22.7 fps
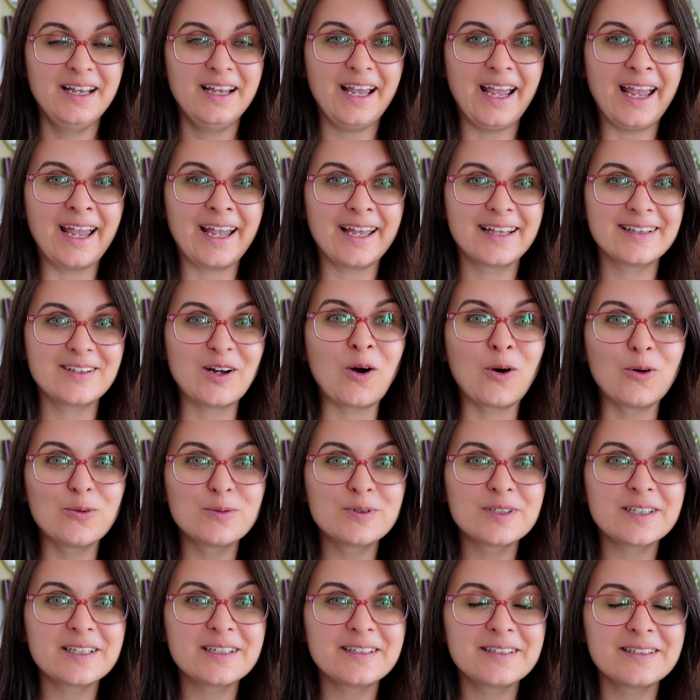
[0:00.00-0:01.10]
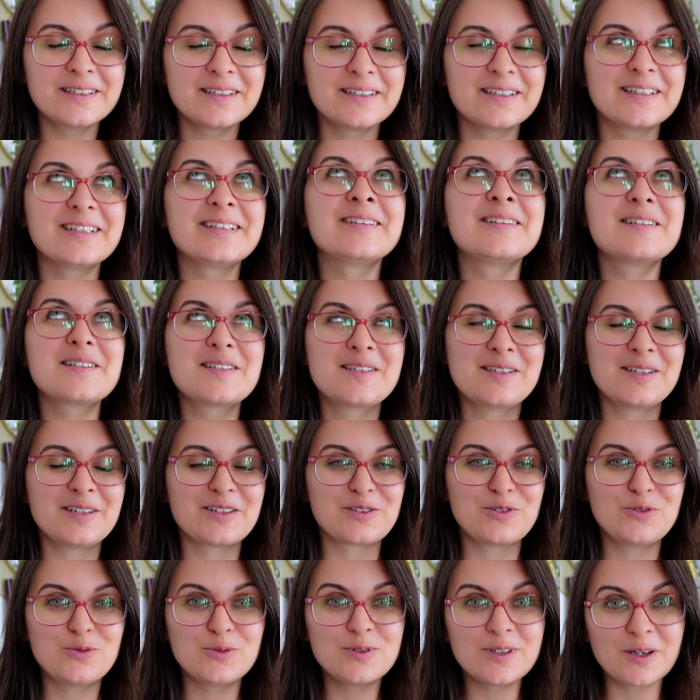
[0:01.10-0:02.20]
And only this year,
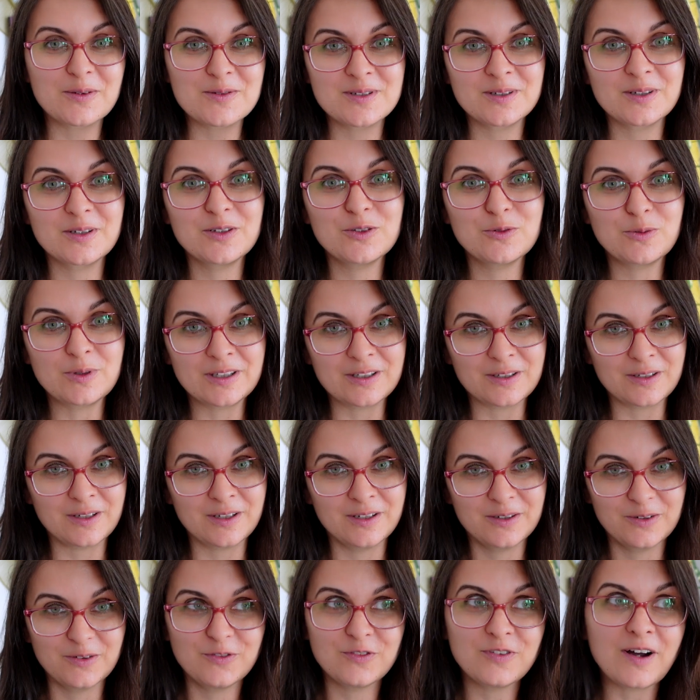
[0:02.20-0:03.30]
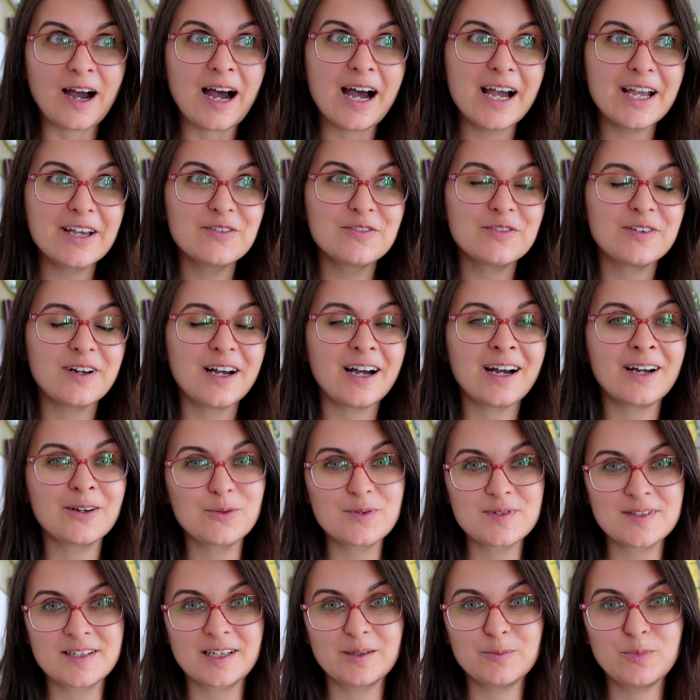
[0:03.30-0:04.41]
2025, I
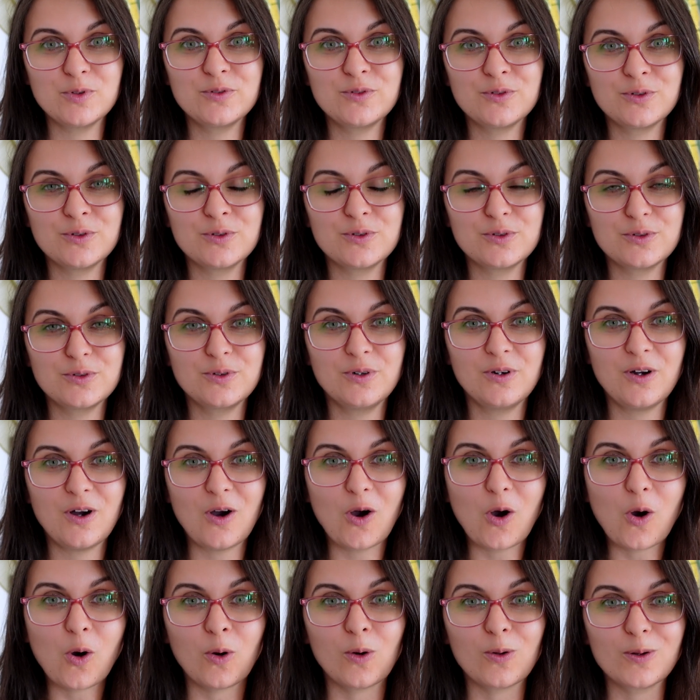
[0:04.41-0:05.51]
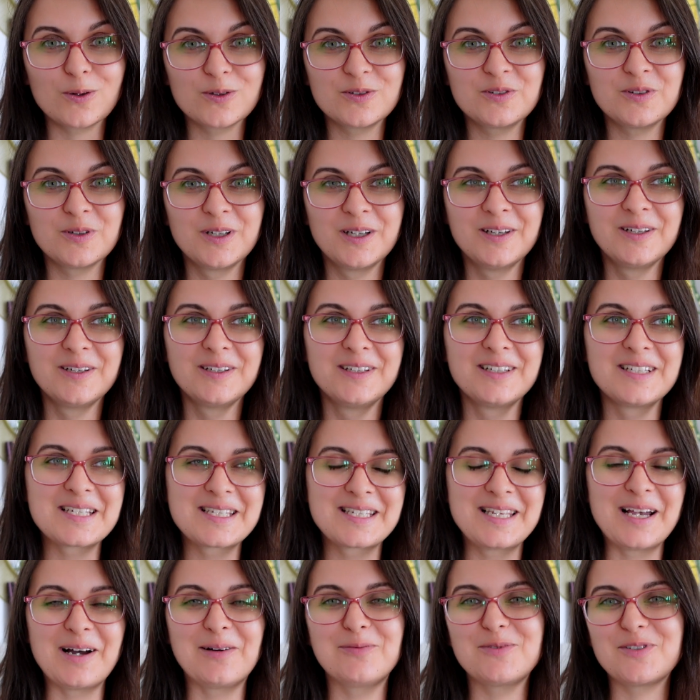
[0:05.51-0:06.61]
was able to hold
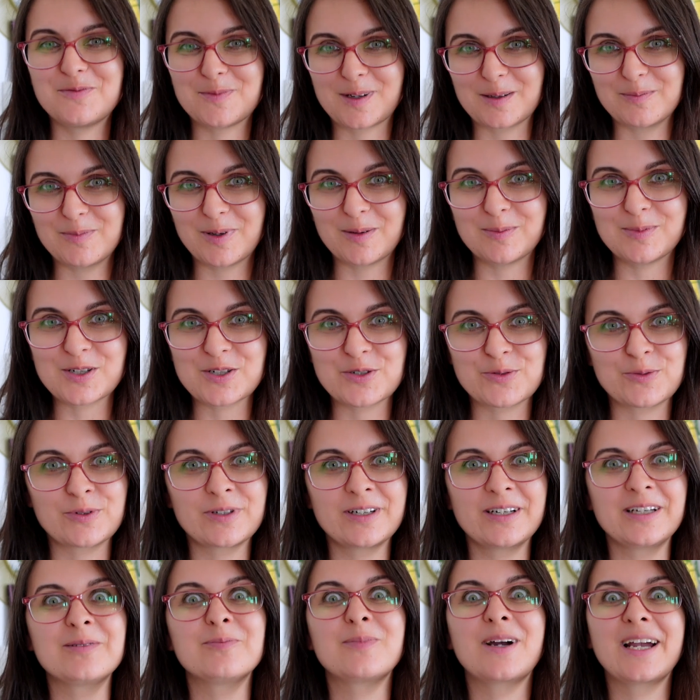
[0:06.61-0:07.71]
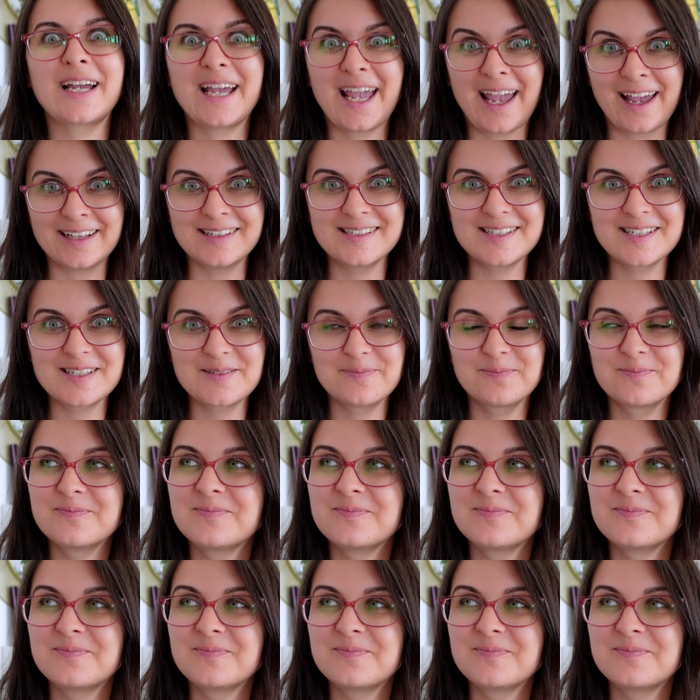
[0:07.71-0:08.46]
some of my published work in my hands.